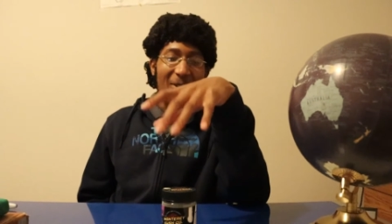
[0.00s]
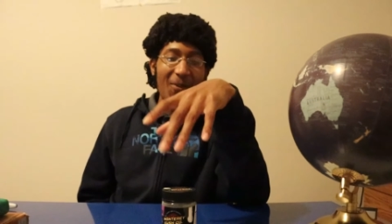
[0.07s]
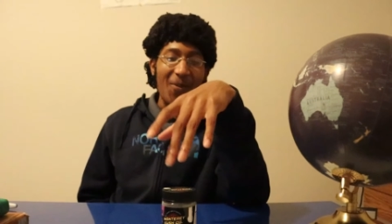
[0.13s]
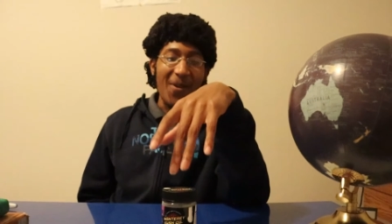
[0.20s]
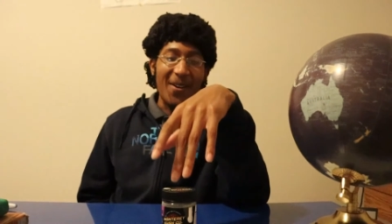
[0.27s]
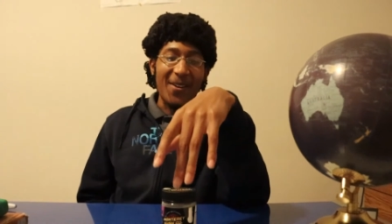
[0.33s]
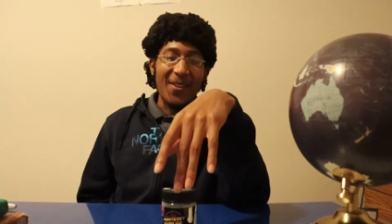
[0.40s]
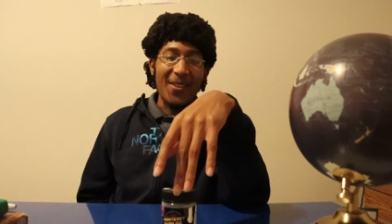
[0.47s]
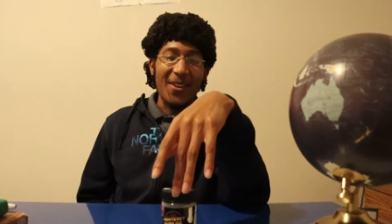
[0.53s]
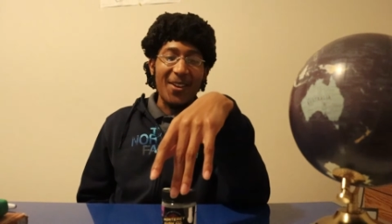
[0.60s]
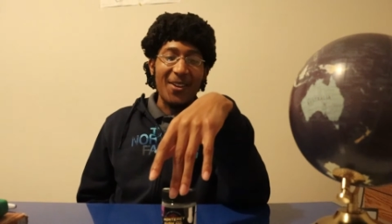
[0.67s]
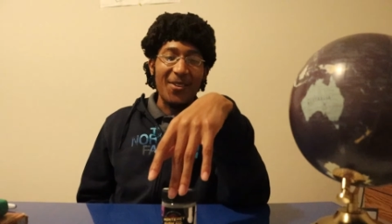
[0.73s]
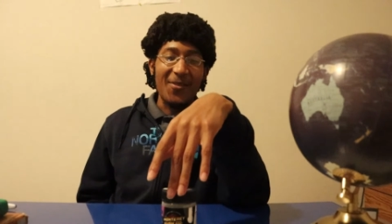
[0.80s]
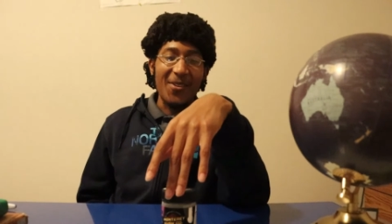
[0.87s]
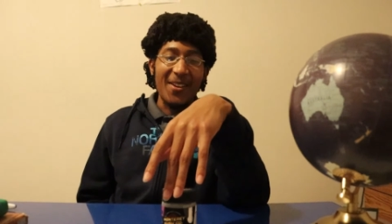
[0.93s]
one of
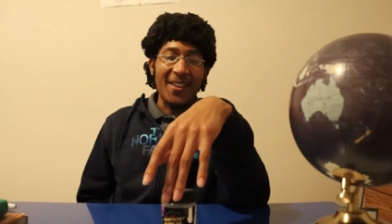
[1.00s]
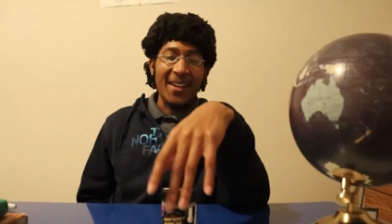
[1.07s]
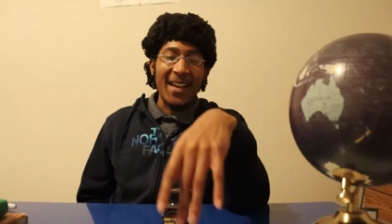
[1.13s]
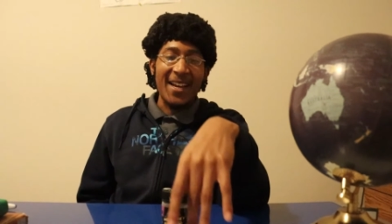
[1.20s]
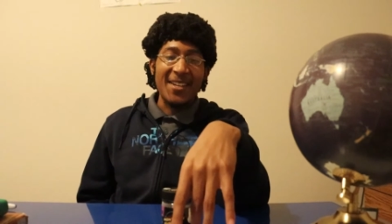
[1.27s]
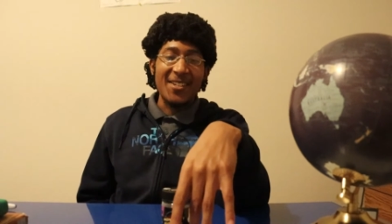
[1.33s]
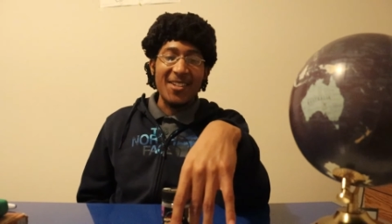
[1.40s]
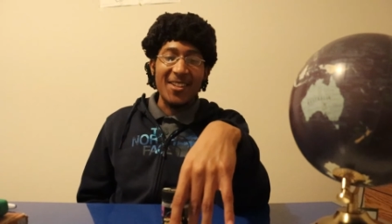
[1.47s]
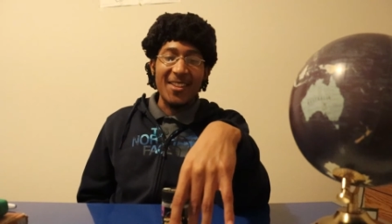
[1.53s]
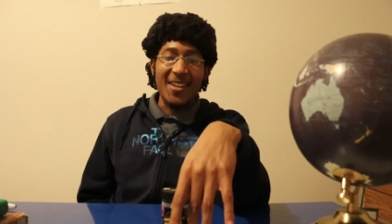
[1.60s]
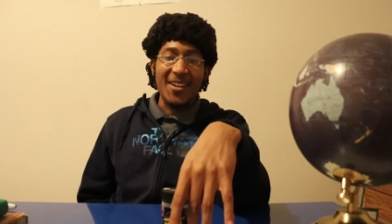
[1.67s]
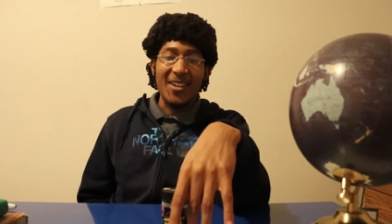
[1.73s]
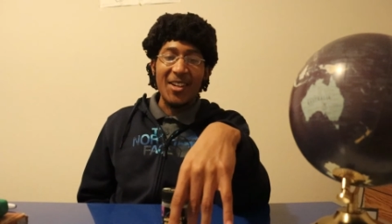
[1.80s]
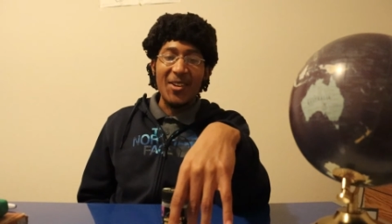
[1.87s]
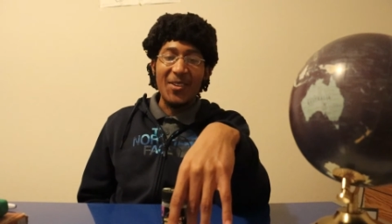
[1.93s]
the one of the guys in
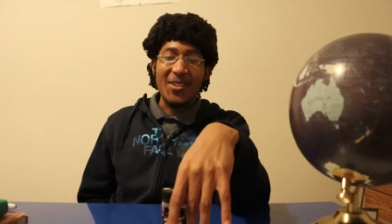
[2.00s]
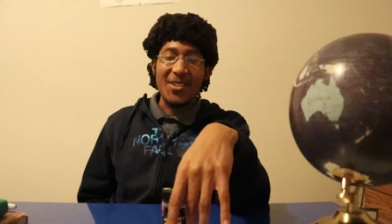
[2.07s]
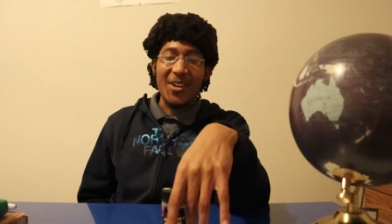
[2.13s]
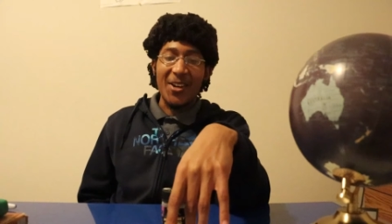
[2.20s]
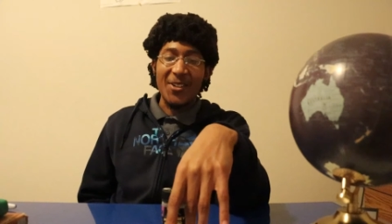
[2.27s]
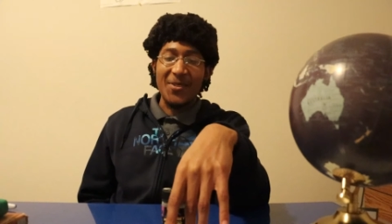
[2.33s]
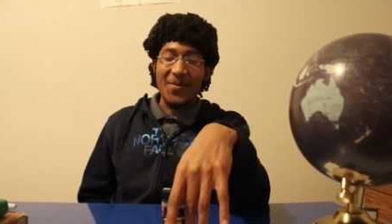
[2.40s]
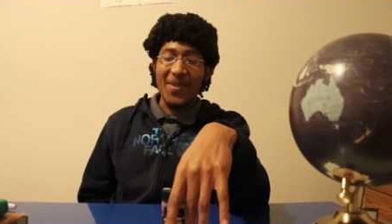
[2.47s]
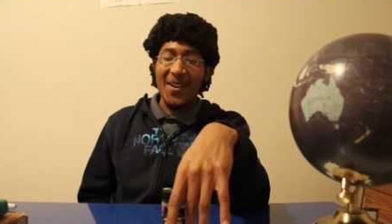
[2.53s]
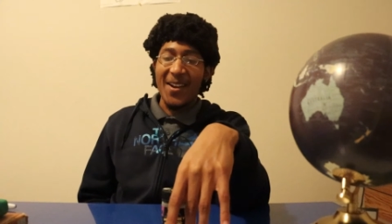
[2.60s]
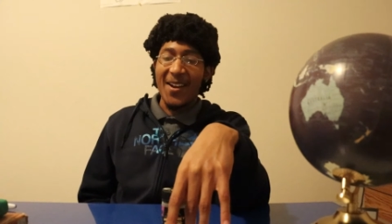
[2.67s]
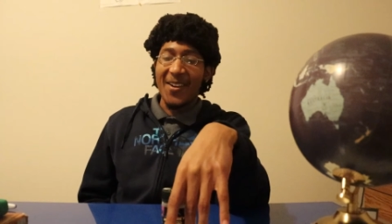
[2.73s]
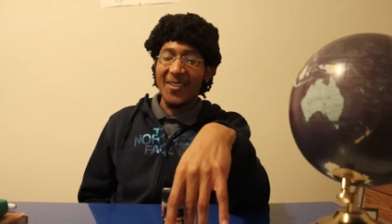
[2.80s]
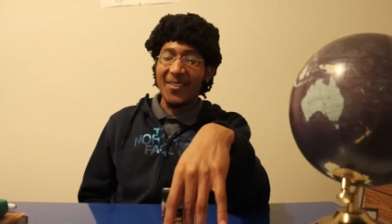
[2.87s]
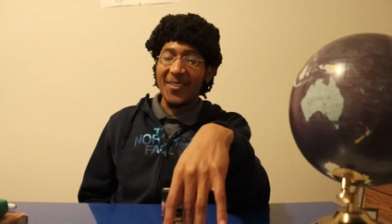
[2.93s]
there he always talks
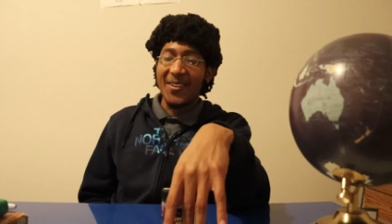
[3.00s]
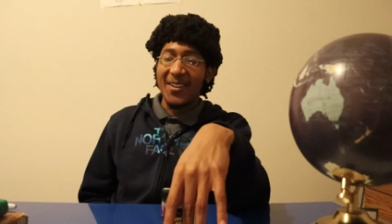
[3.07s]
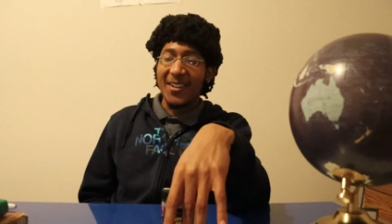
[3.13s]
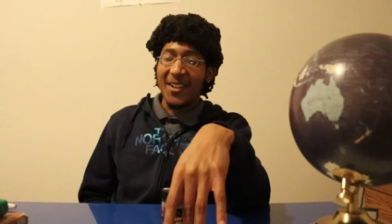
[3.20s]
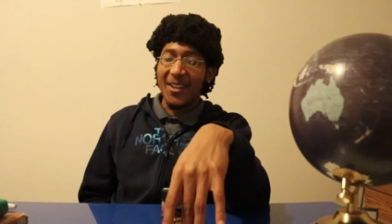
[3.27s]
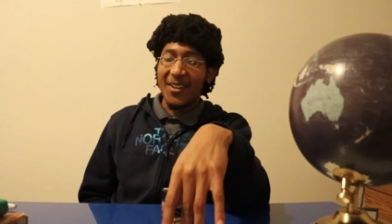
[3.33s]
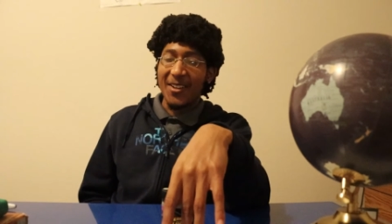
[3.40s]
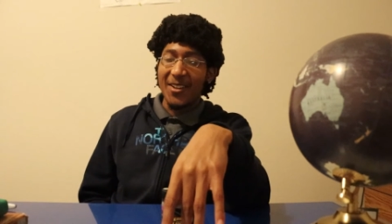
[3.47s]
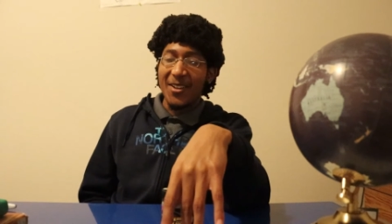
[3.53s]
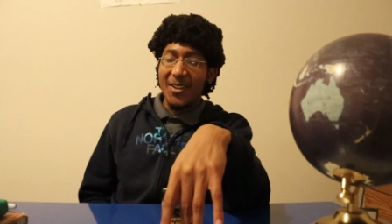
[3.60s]
about how like